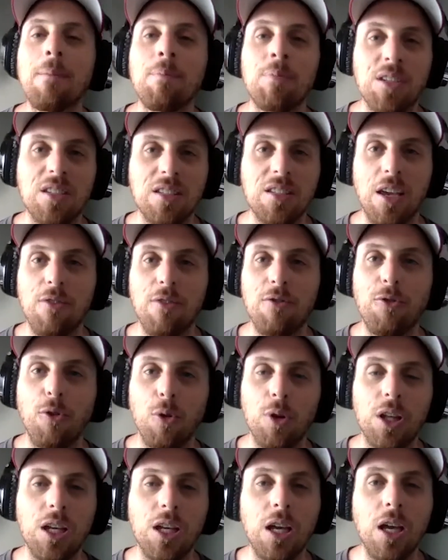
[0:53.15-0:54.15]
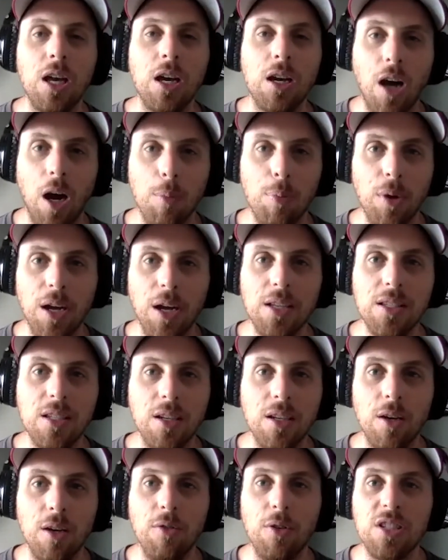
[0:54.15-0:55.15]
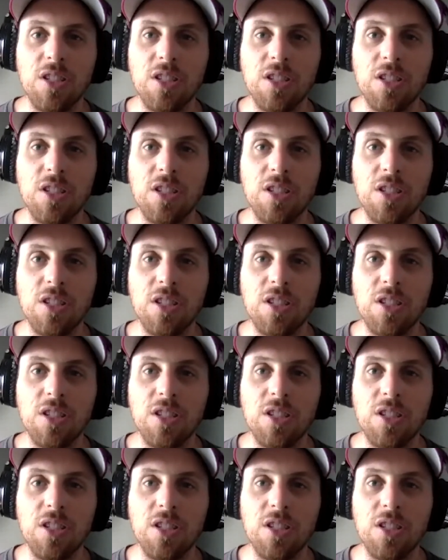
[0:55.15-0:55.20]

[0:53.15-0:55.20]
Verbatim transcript: This is a fully comprehensive